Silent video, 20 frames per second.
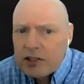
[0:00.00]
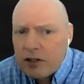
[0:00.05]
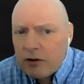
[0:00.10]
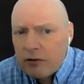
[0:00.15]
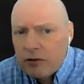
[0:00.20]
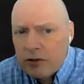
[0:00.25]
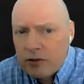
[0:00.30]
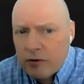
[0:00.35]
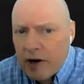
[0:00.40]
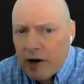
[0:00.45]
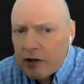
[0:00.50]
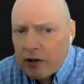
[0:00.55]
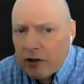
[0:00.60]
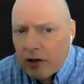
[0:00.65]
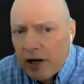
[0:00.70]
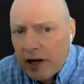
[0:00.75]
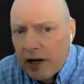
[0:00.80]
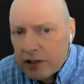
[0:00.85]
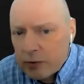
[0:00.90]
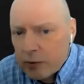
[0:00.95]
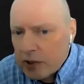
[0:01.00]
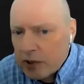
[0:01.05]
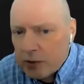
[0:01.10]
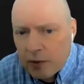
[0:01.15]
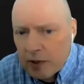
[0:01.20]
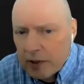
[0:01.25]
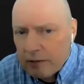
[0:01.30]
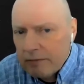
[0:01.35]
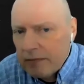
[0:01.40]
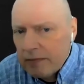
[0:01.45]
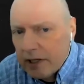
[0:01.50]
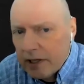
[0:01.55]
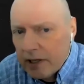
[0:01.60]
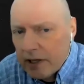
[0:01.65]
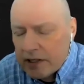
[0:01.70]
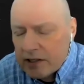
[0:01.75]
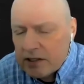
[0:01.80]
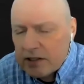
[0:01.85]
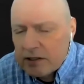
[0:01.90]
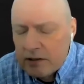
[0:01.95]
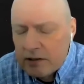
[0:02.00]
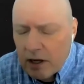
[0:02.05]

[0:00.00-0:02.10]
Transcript: director class switch, but that's